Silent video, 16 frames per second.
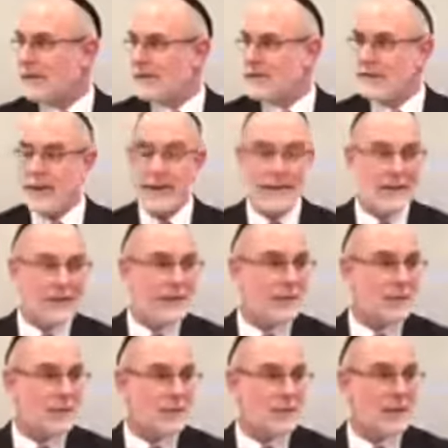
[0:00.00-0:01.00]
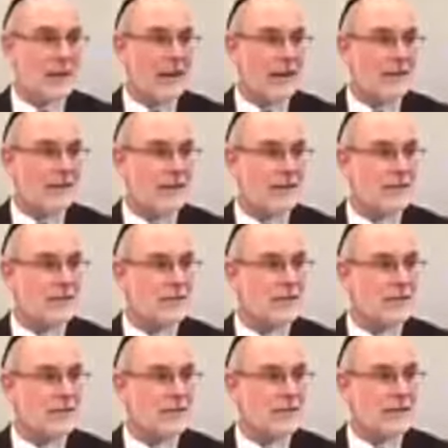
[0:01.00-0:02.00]
So I did do a class on
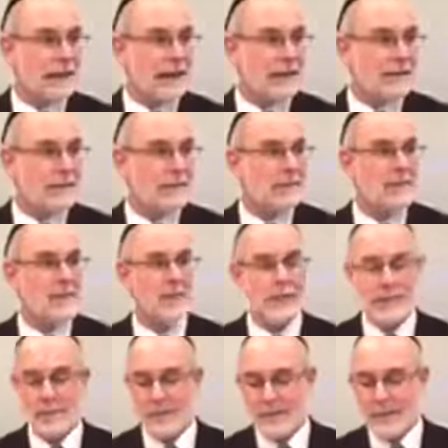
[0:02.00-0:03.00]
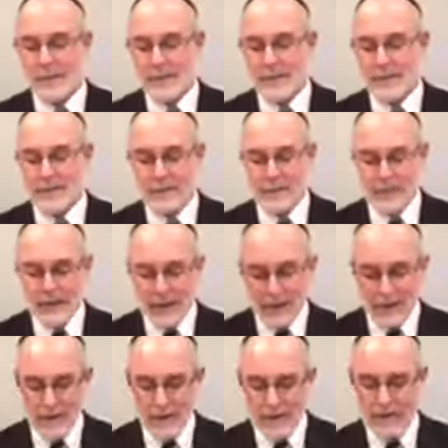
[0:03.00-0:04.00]
Shabbat and it,
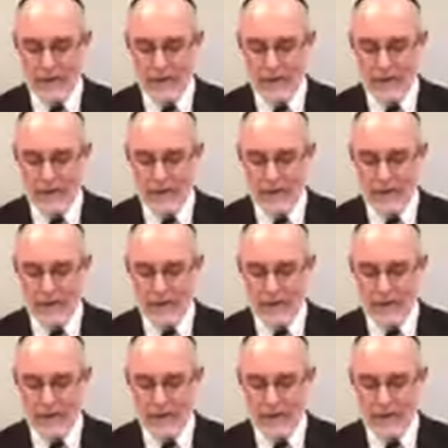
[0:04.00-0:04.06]
on this